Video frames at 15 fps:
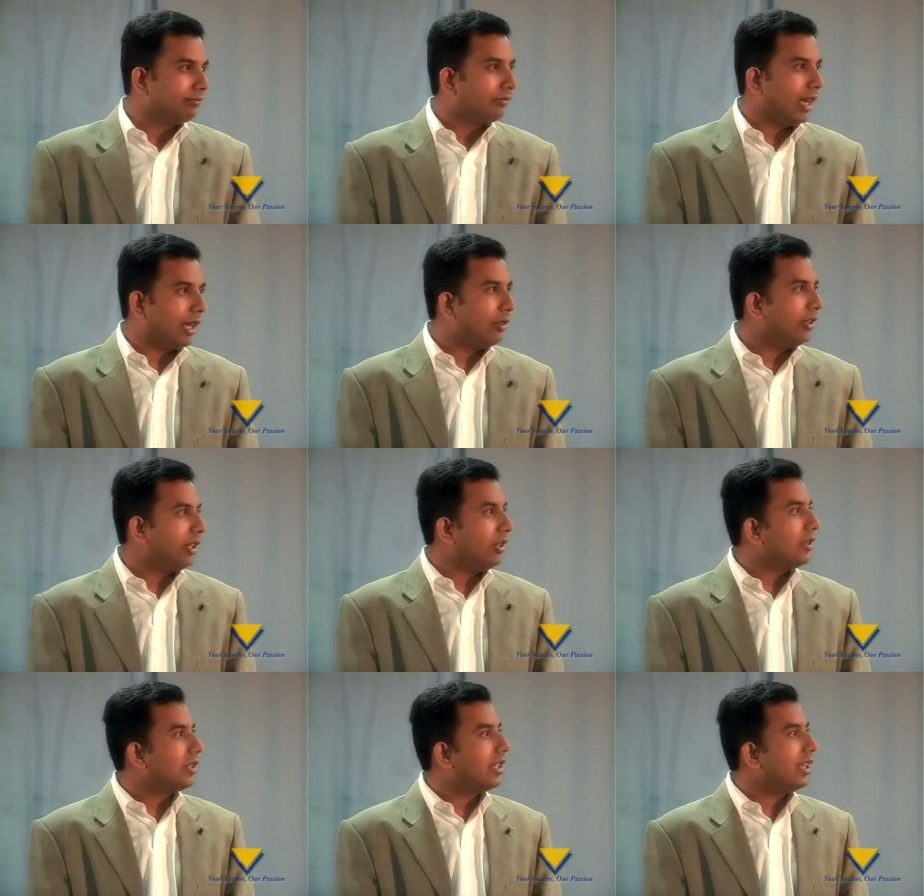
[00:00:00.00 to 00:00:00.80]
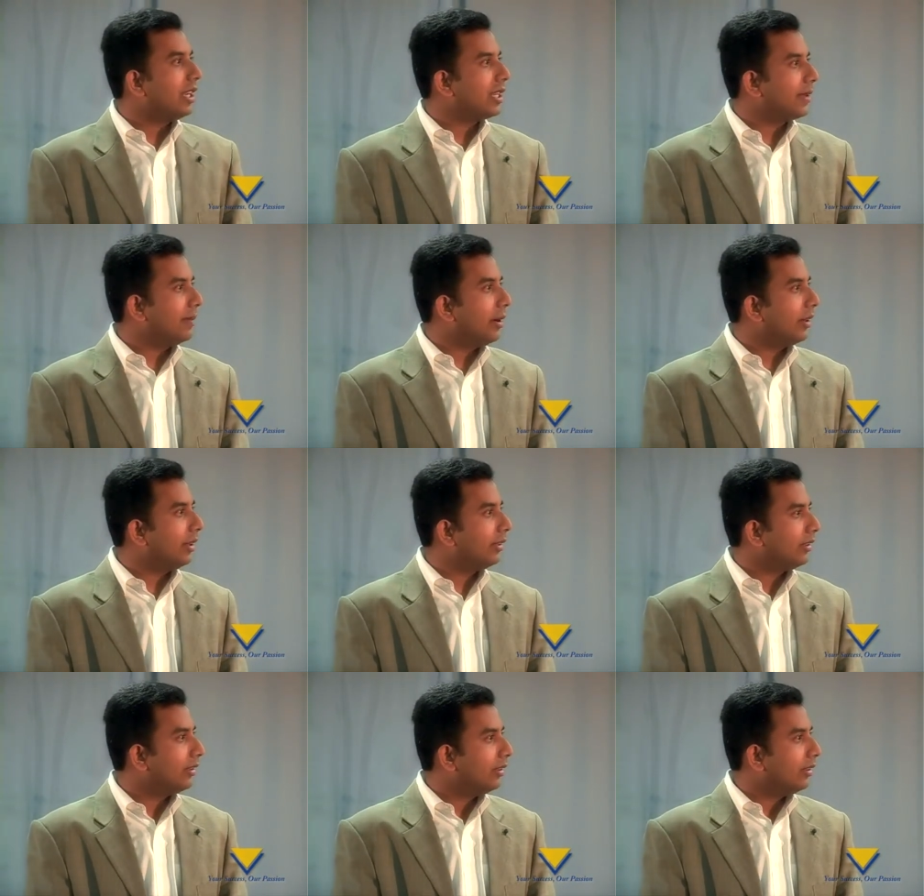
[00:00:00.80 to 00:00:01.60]
I don't think you're serious about
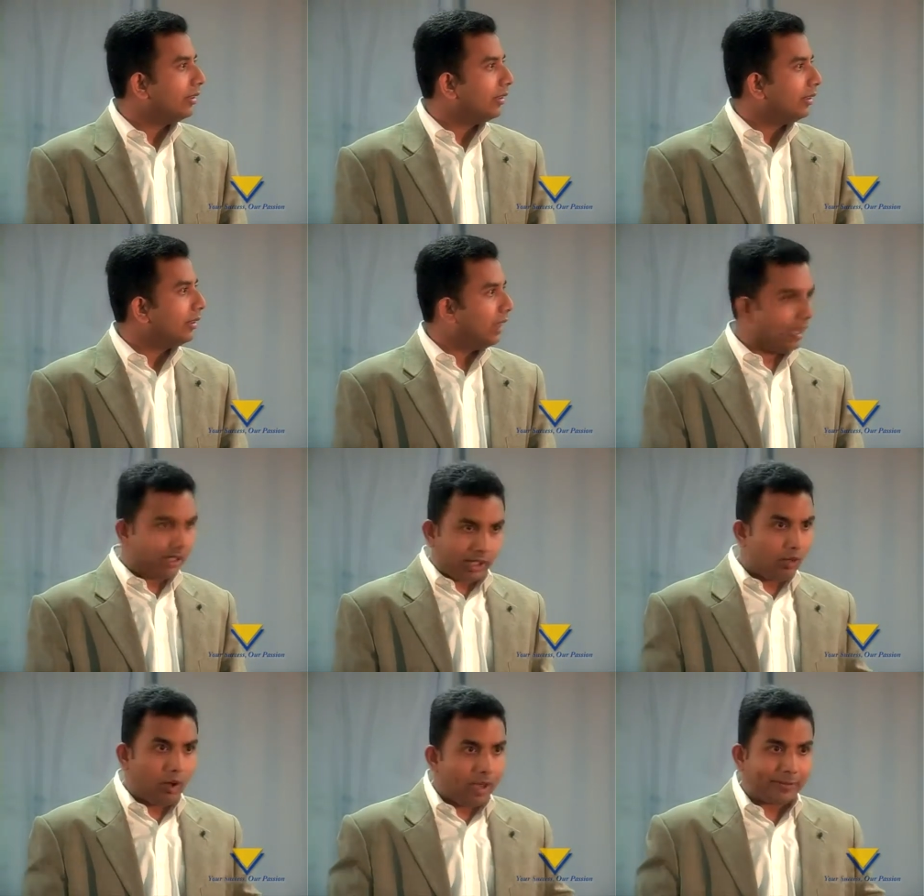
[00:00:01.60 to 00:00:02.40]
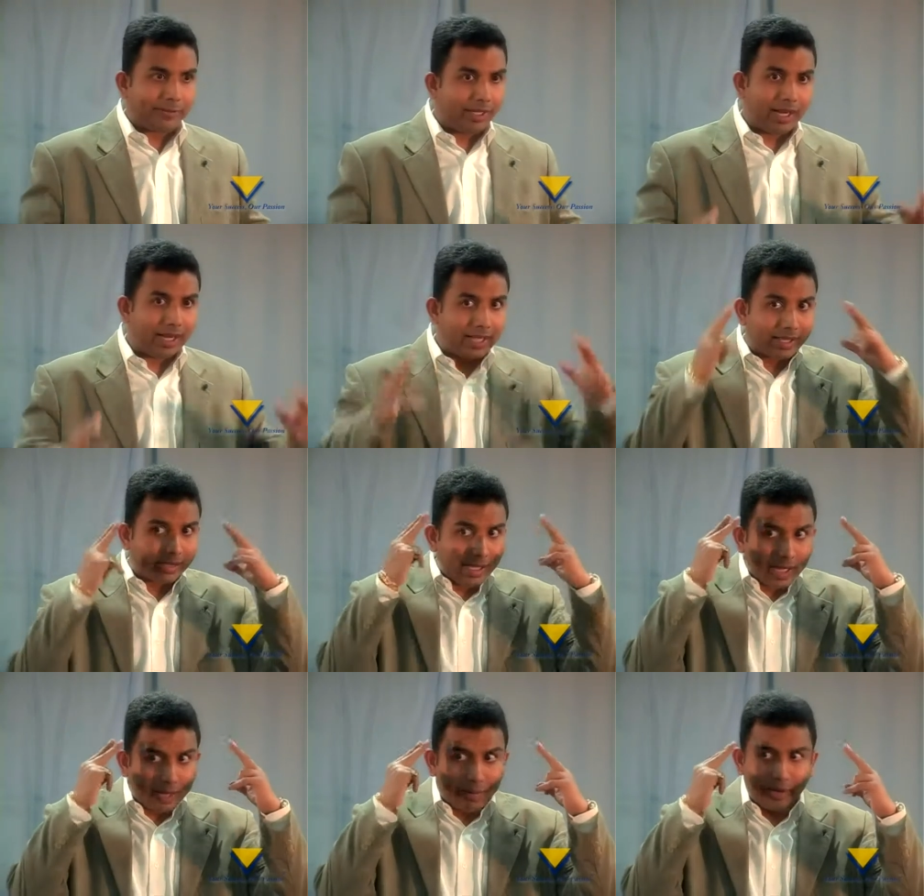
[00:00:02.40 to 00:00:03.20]
it. I said, no, I'm serious. I
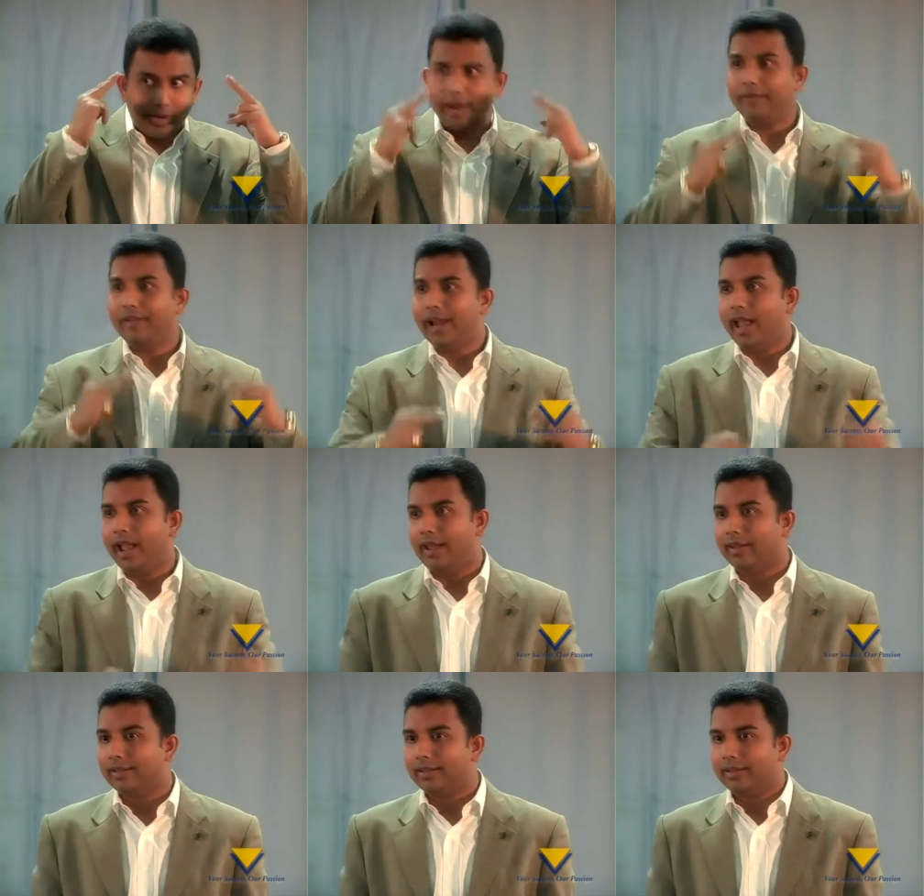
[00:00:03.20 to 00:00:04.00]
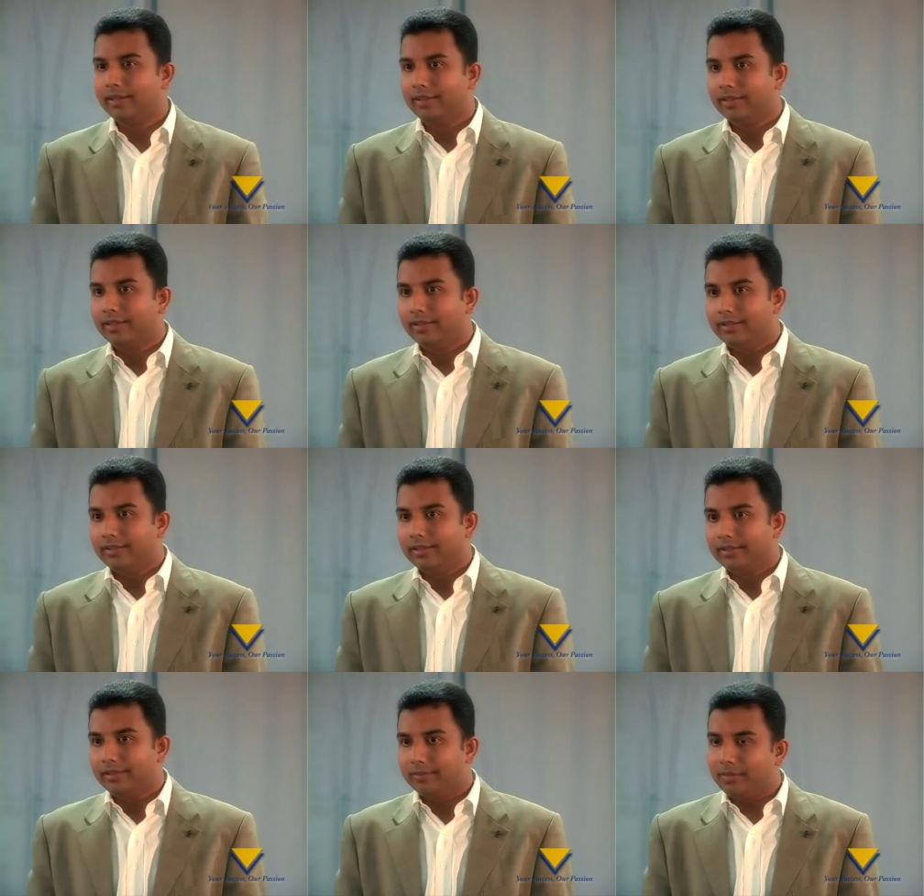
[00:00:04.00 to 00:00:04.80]
think about it every day.
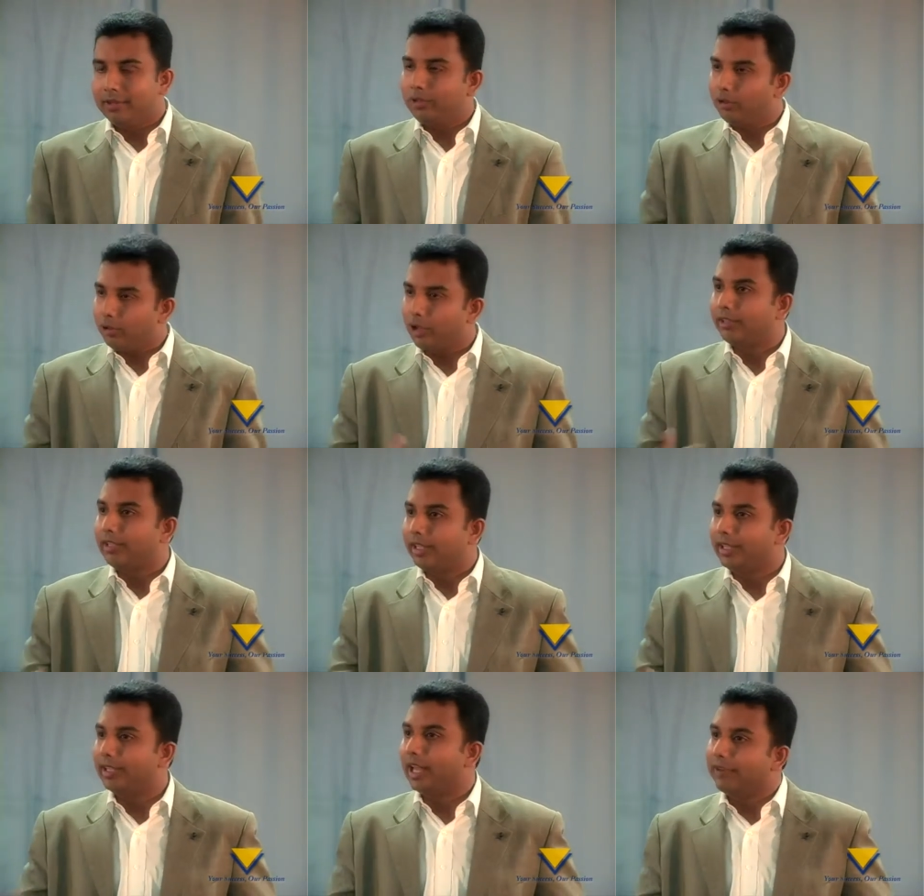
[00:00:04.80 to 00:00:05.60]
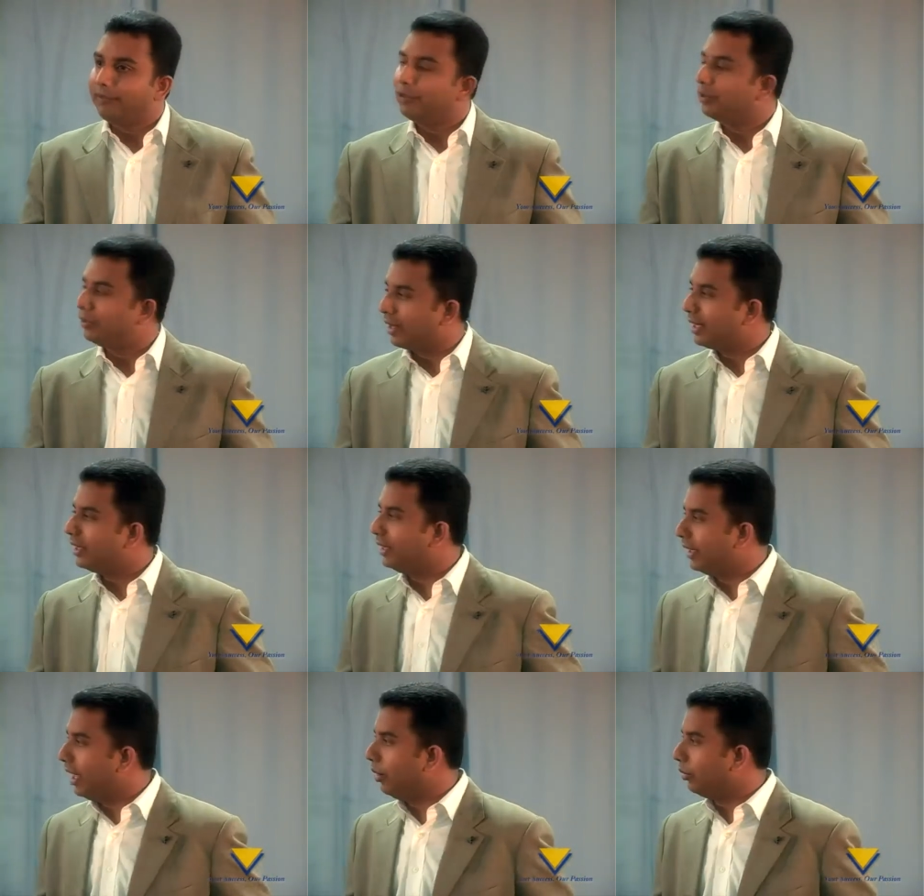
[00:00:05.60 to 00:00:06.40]
But you're not taking the effort to write
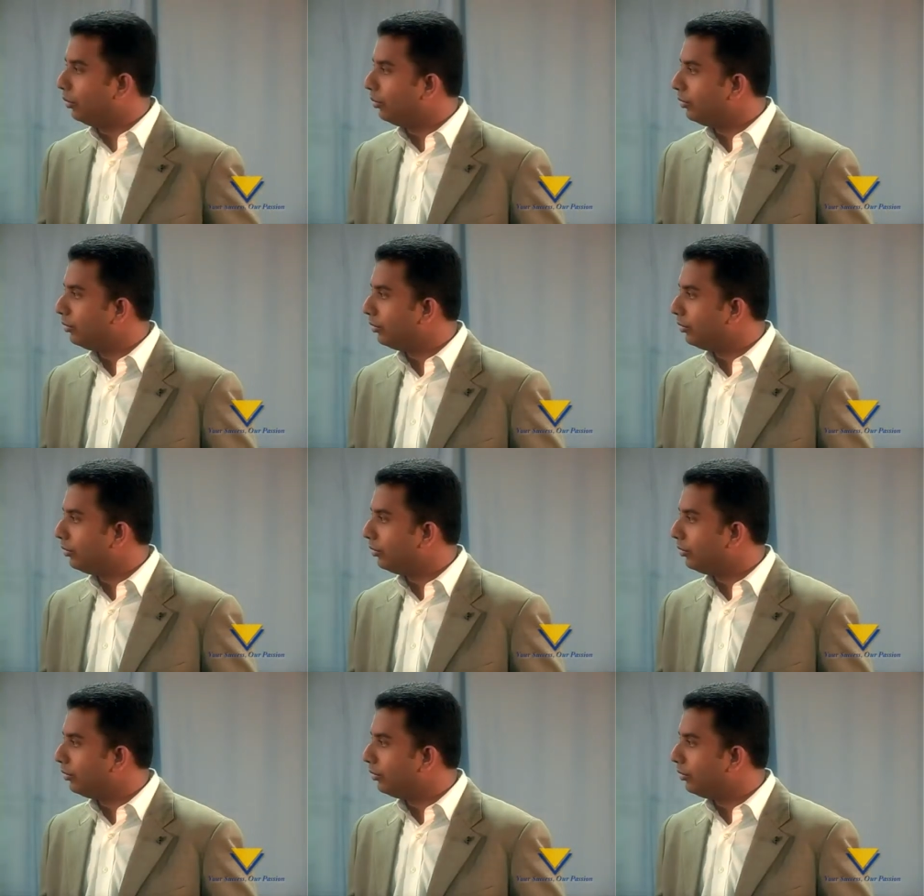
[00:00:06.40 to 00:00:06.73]
it down.